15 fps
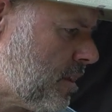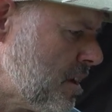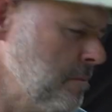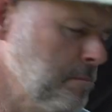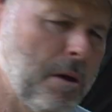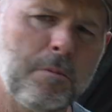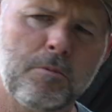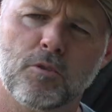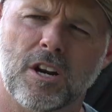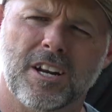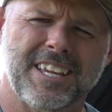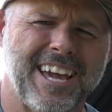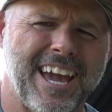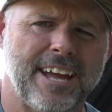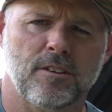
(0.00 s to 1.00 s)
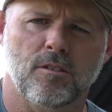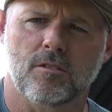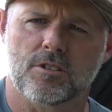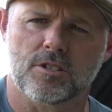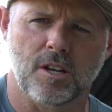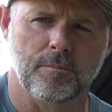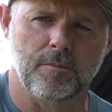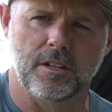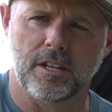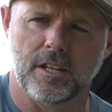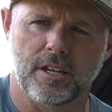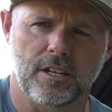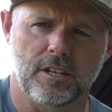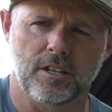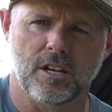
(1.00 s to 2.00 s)
maybe run a candle or something in
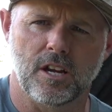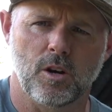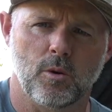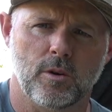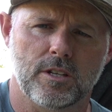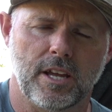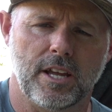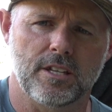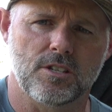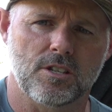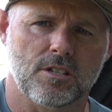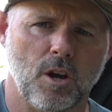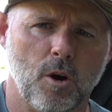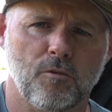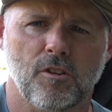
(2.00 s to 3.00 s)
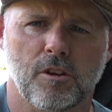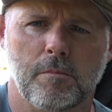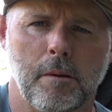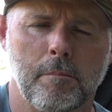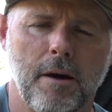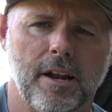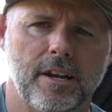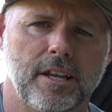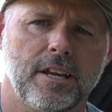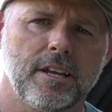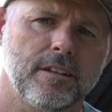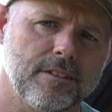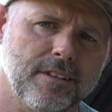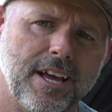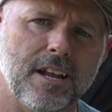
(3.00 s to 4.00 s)
it, you know, and just hopefully my body heat,
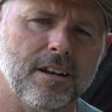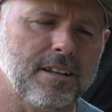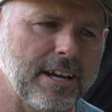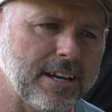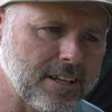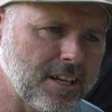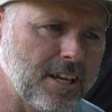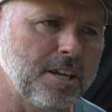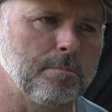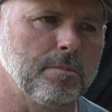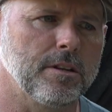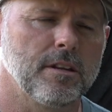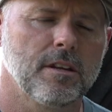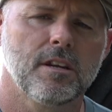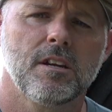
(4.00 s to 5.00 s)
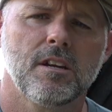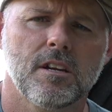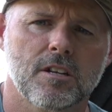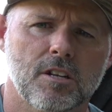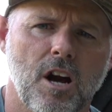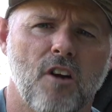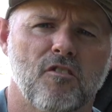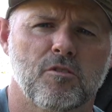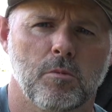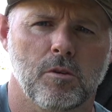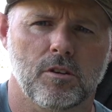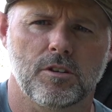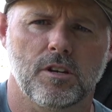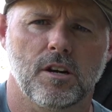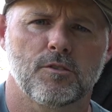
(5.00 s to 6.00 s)
and that'll kind of keep it comfortable
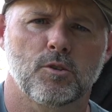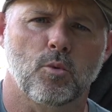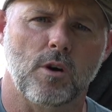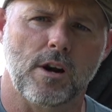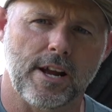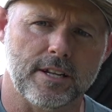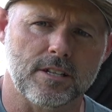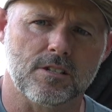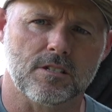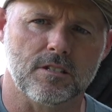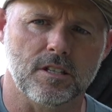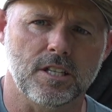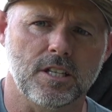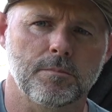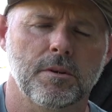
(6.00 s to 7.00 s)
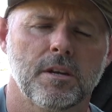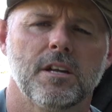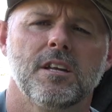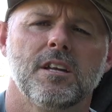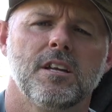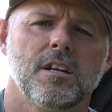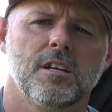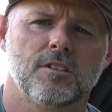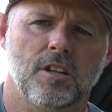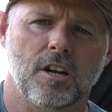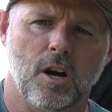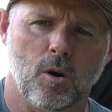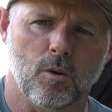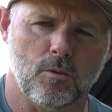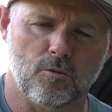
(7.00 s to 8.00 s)
enough to where I can sleep. Then
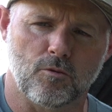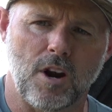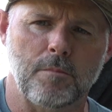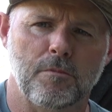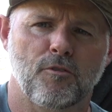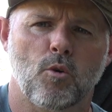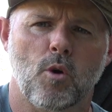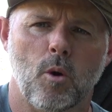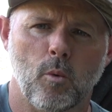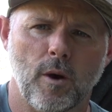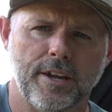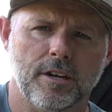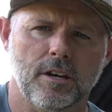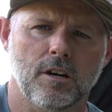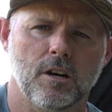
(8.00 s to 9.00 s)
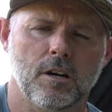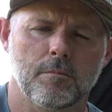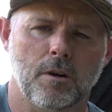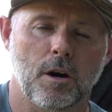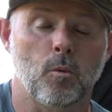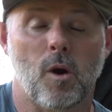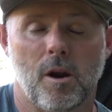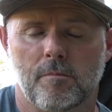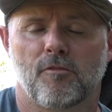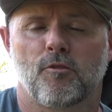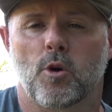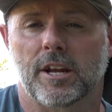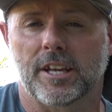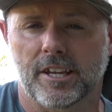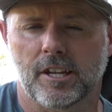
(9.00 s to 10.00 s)
right before I wake up, or right
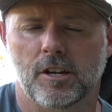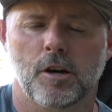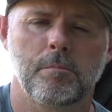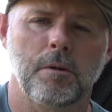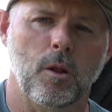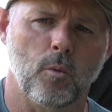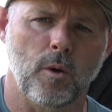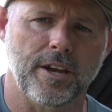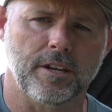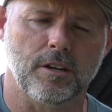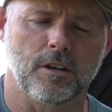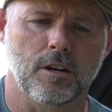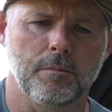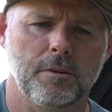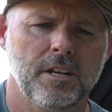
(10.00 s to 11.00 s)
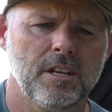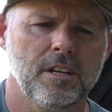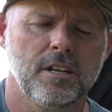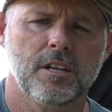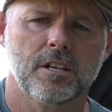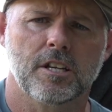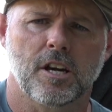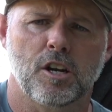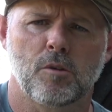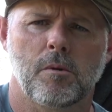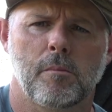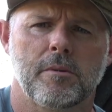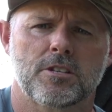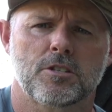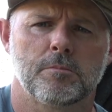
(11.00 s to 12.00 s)
before I get up, I'll wake up, cut on my
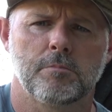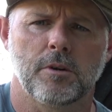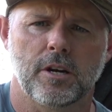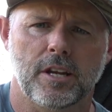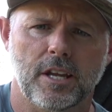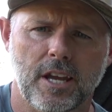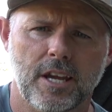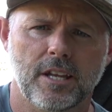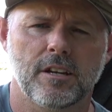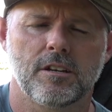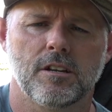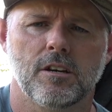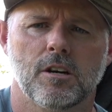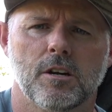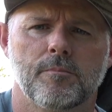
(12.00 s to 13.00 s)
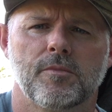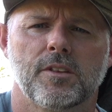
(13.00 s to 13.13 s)
Mr. Buddy, heat it up,